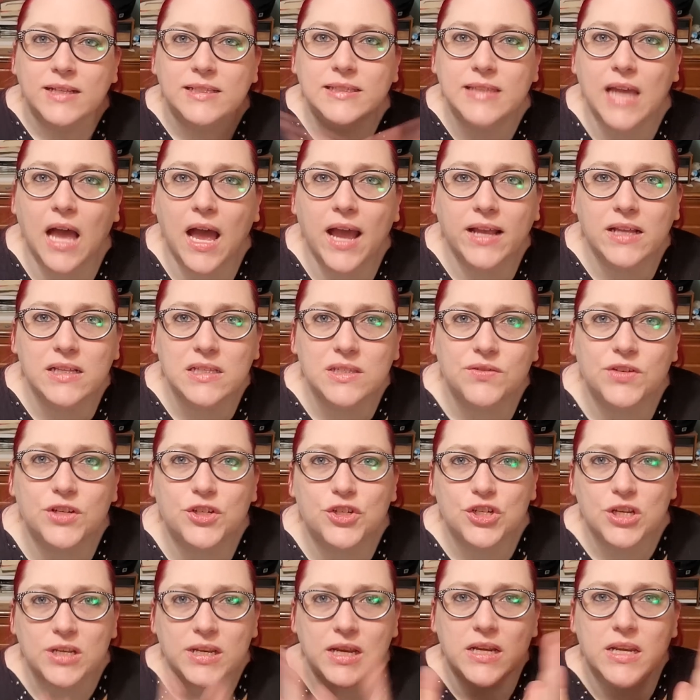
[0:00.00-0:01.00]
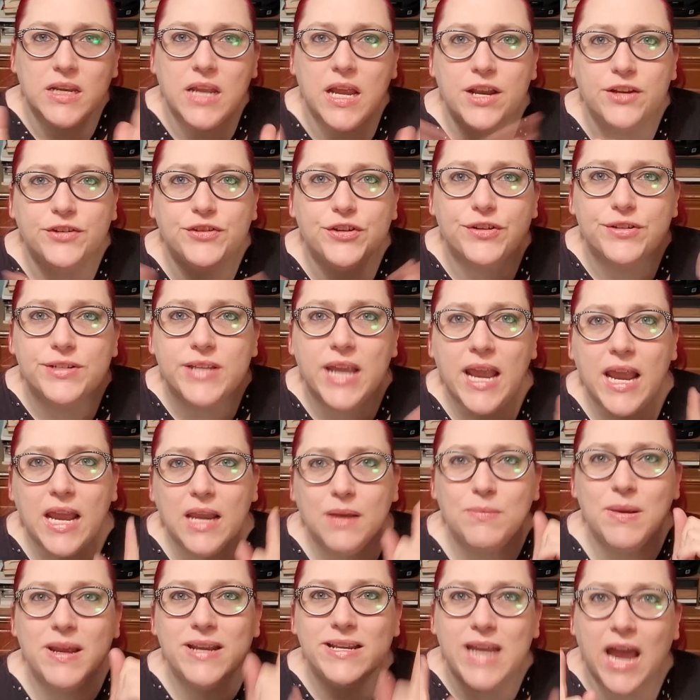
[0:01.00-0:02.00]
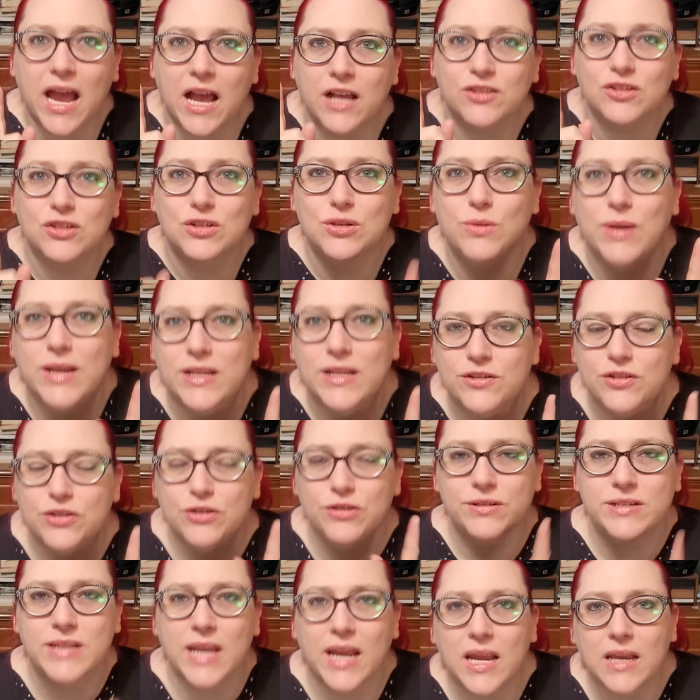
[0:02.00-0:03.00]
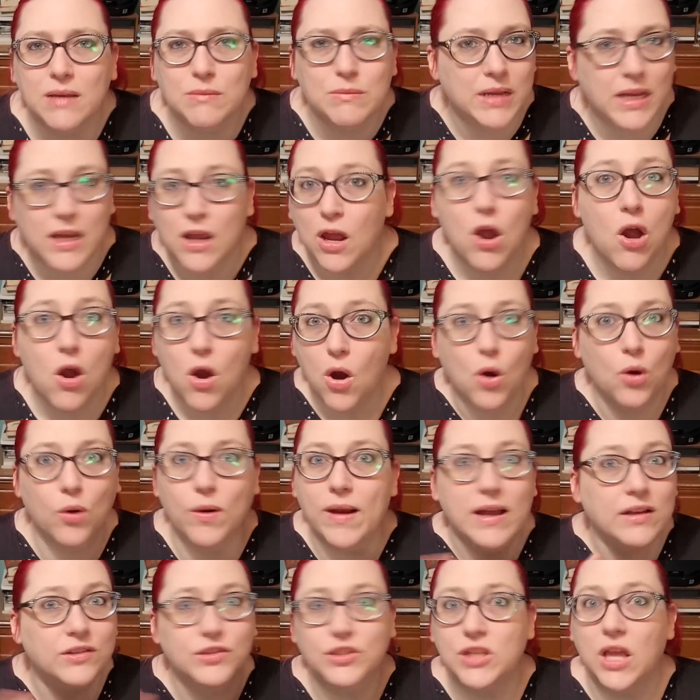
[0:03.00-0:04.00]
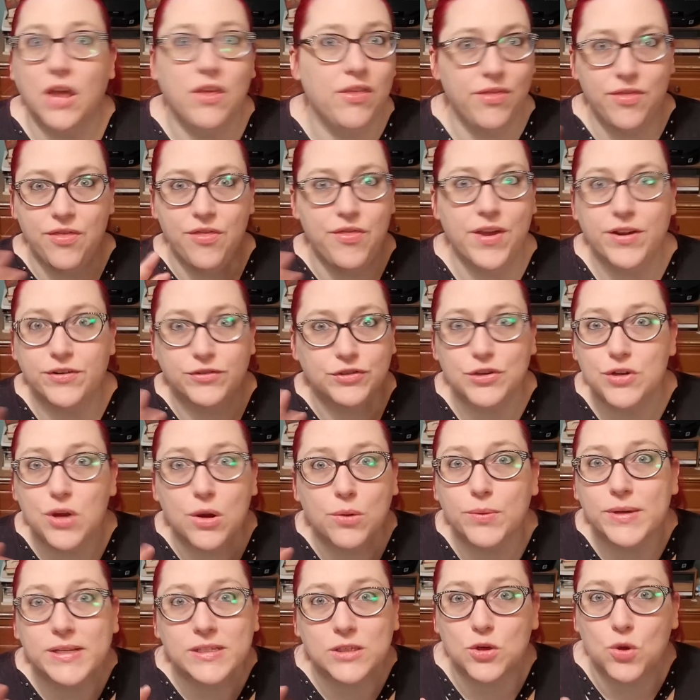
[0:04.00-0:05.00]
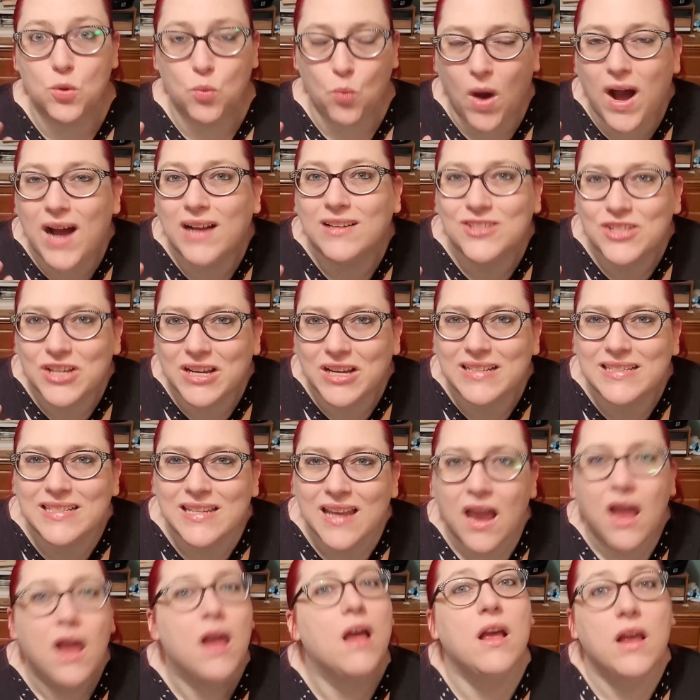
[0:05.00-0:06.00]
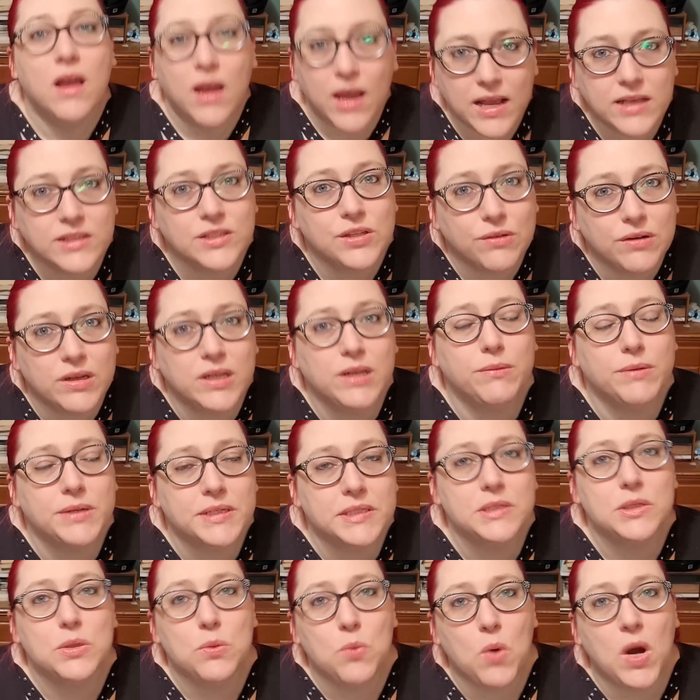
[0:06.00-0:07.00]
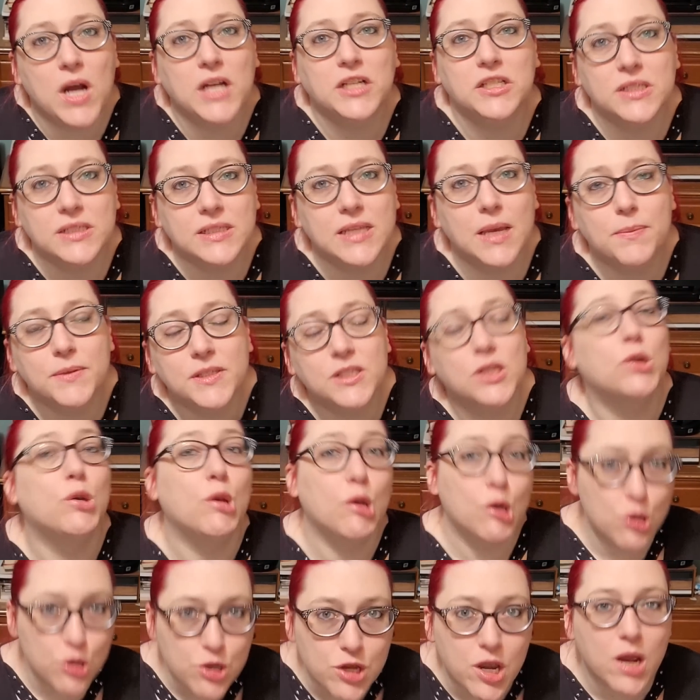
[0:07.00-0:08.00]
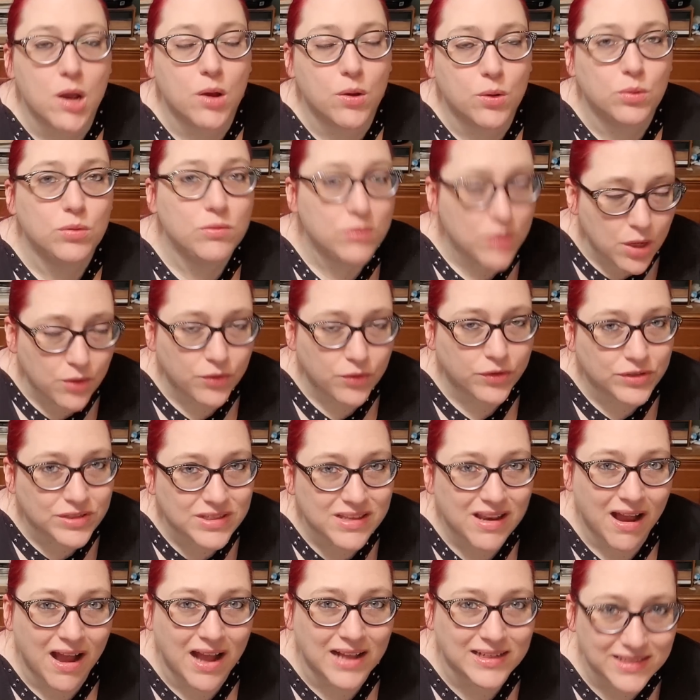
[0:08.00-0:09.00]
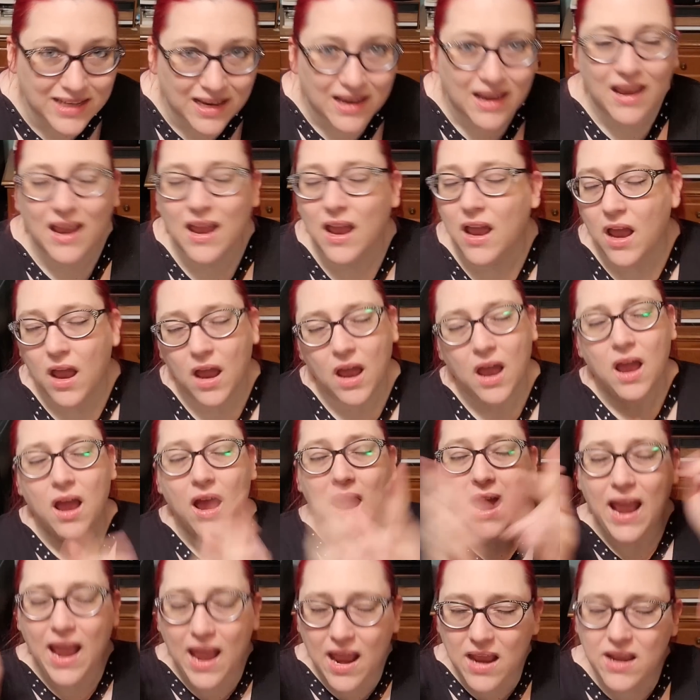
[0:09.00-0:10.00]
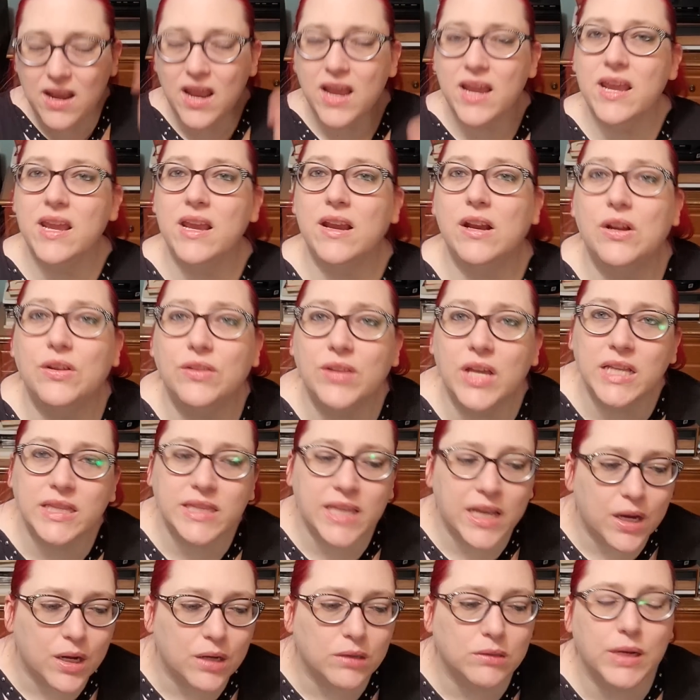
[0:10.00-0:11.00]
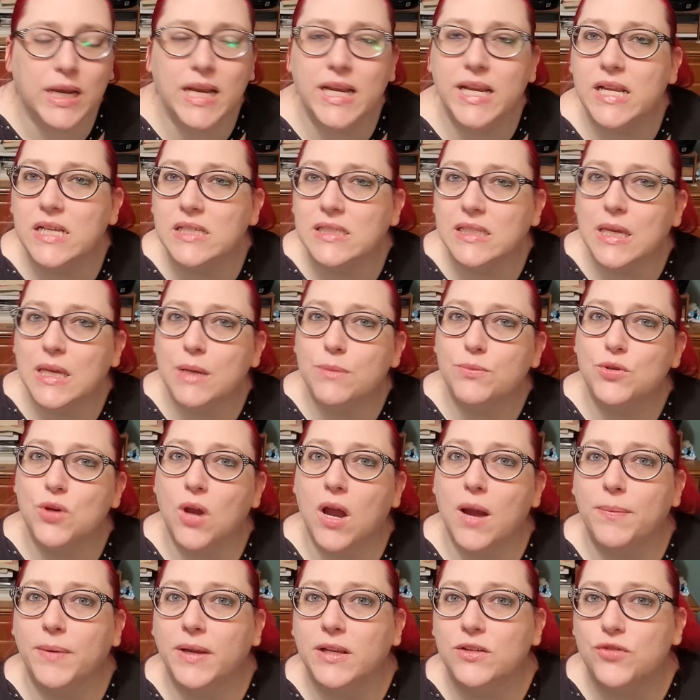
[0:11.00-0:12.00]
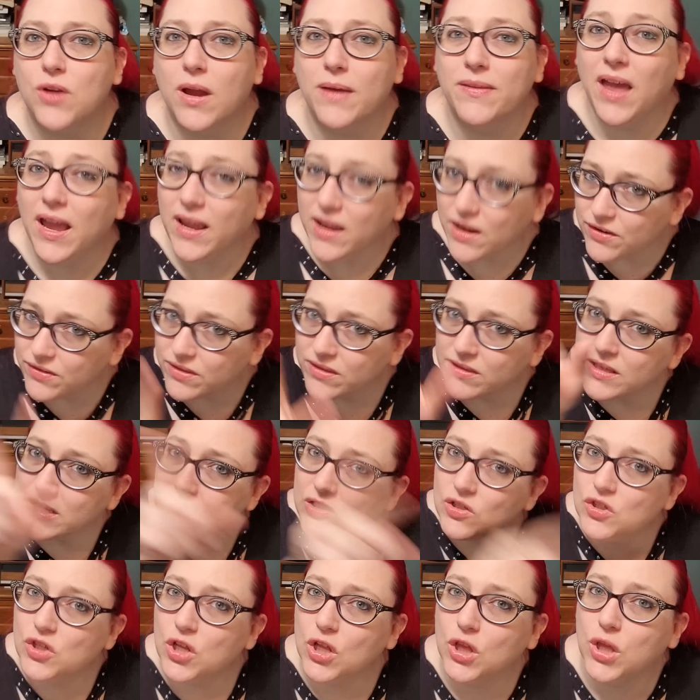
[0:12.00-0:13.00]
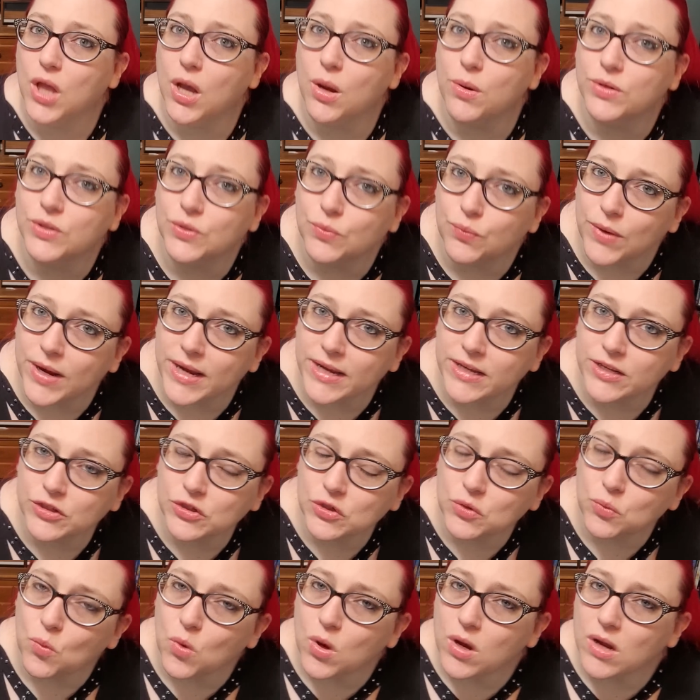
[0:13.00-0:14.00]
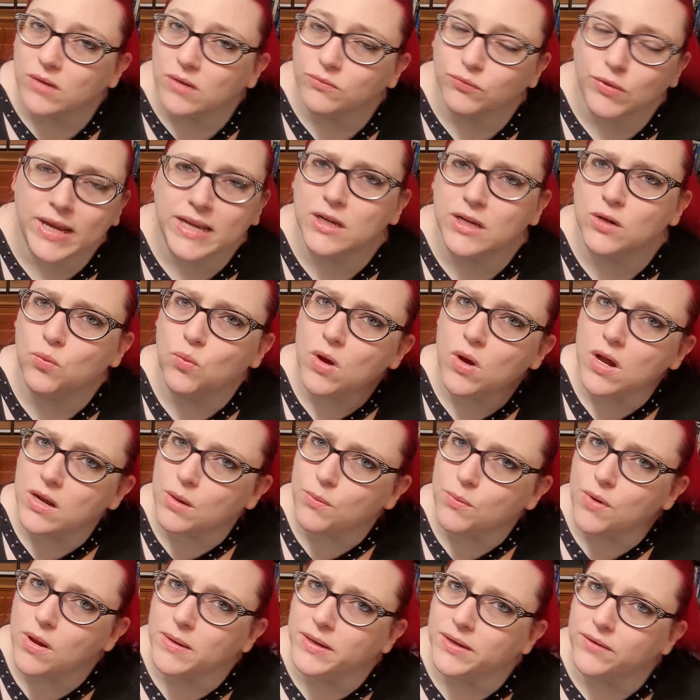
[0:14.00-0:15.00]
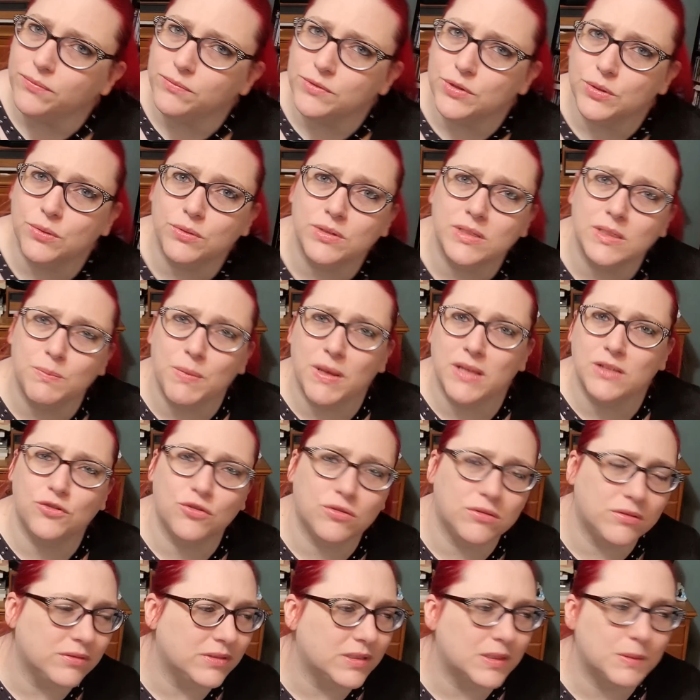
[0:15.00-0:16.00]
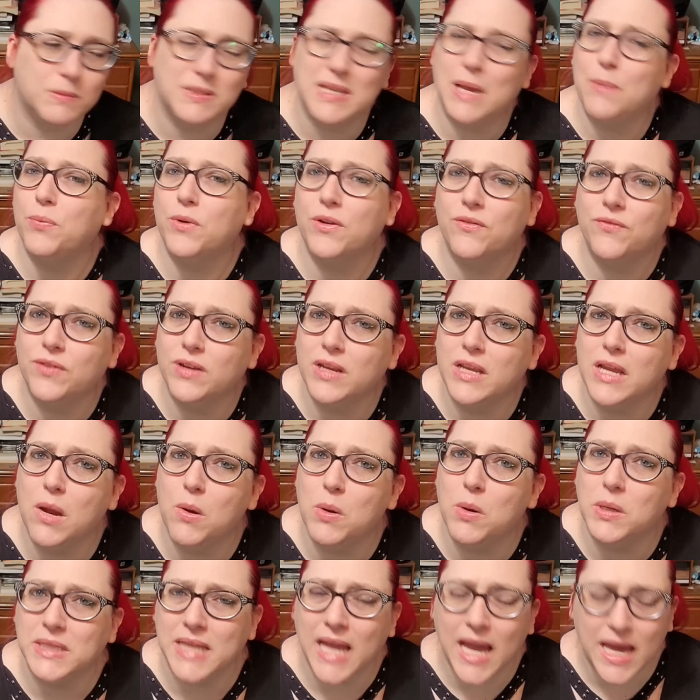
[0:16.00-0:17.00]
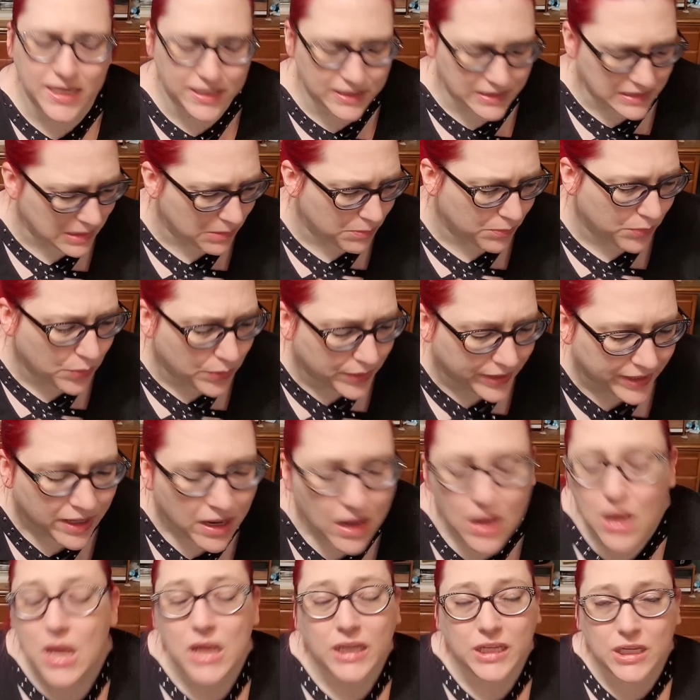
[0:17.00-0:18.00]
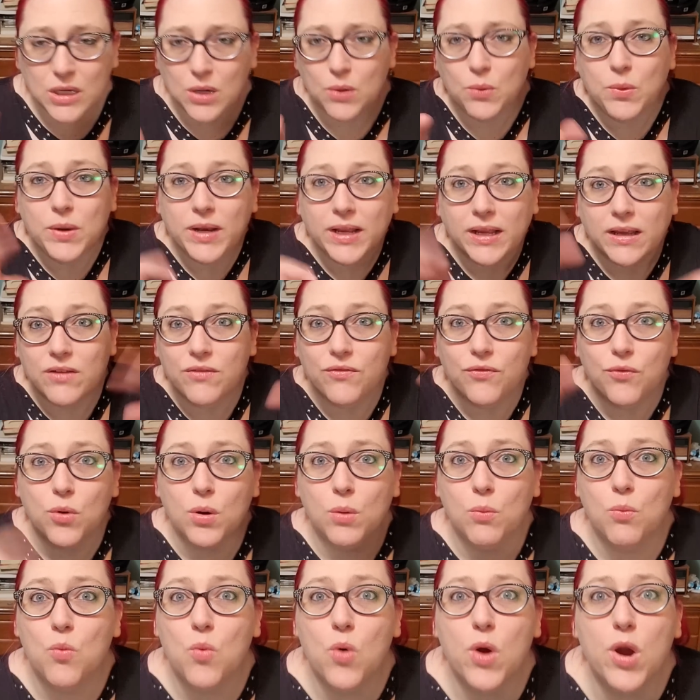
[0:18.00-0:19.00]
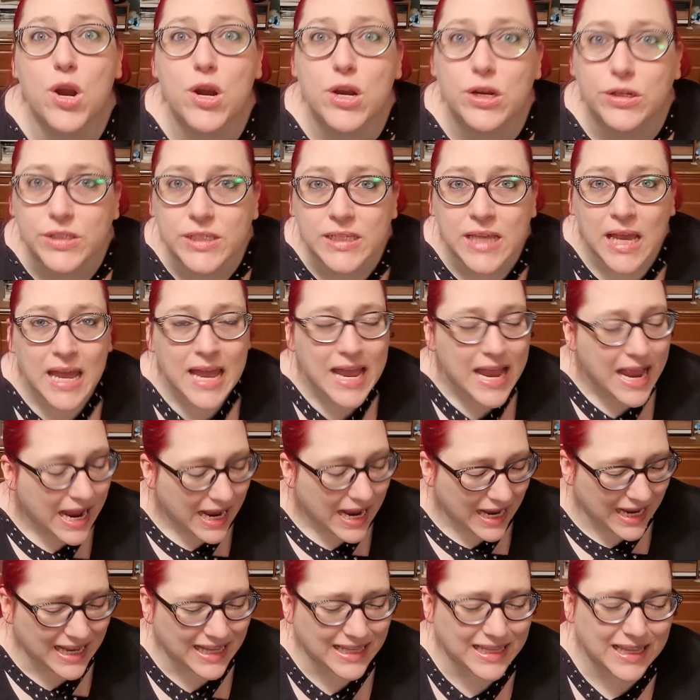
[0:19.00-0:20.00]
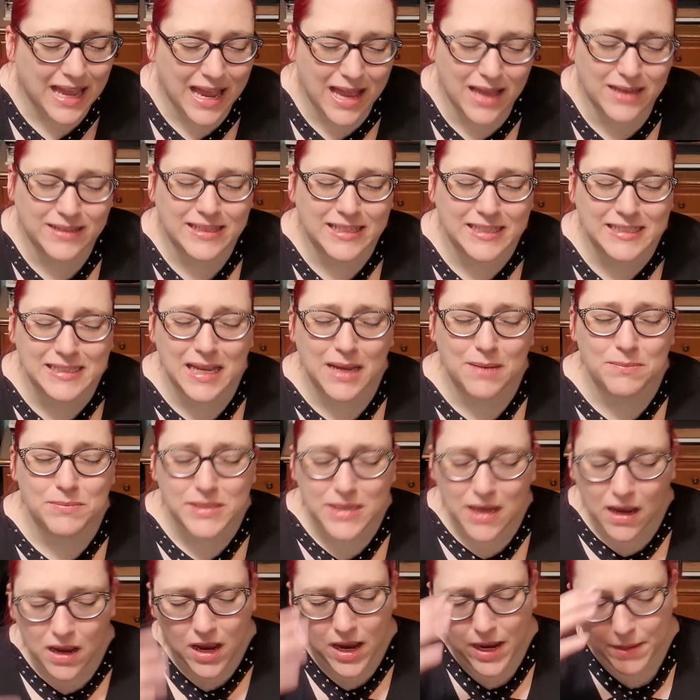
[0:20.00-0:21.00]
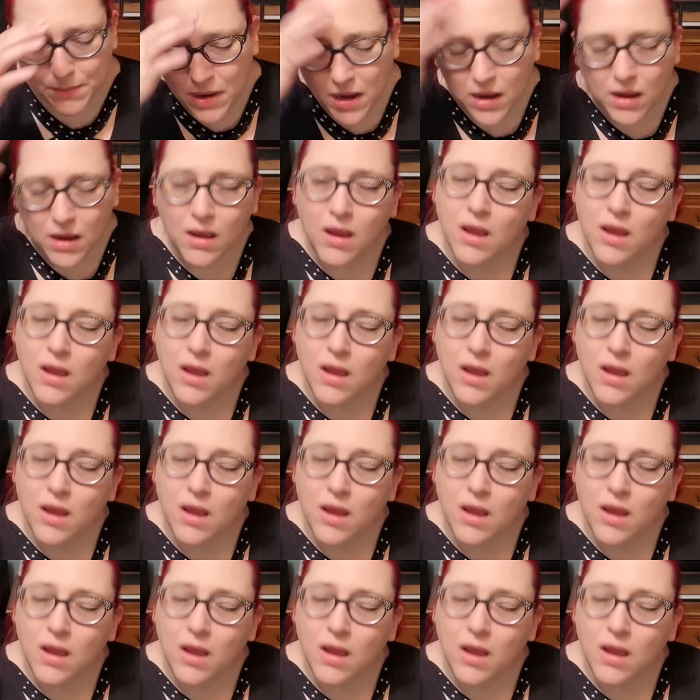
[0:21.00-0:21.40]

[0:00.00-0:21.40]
Science fiction and entertainment has to entertain me, or else there's no reason to watch it. Is there any reason to watch this episode? No, there's not. And I hear that their ratings keep dropping and dropping. I hear that this is the lowest rated one. I'll probably do a special separate video on that at some point. You know, when I can form words at the same time.